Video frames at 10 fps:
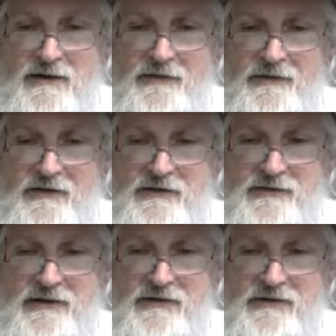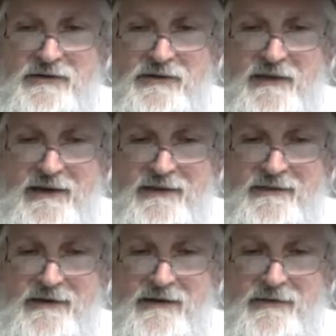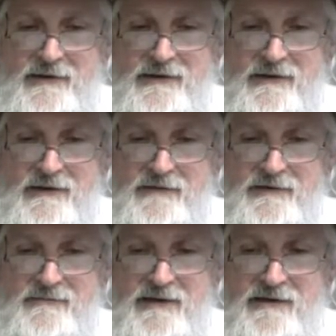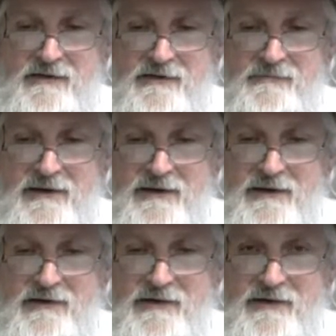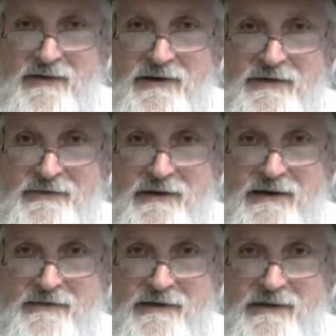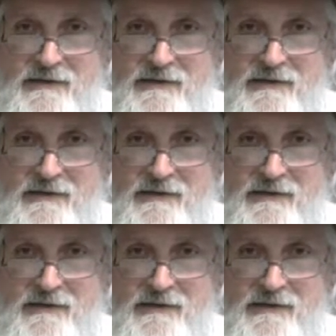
Those of you who think that going to heaven means to merely have your sins forgiven and